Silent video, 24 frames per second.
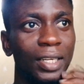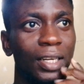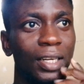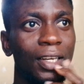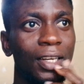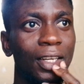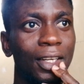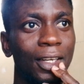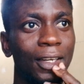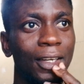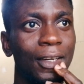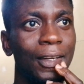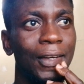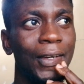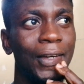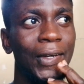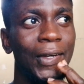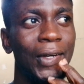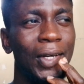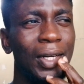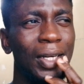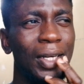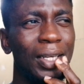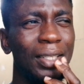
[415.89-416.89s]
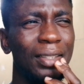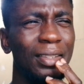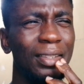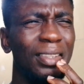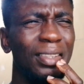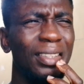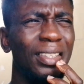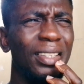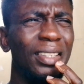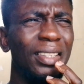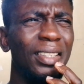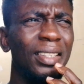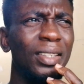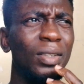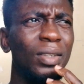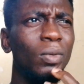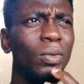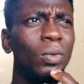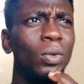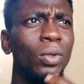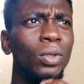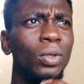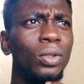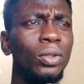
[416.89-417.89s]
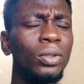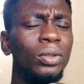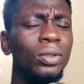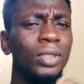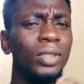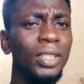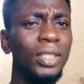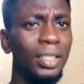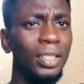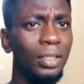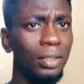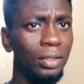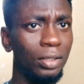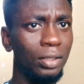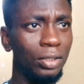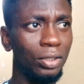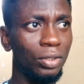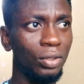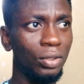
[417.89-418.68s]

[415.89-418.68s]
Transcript: and I think one it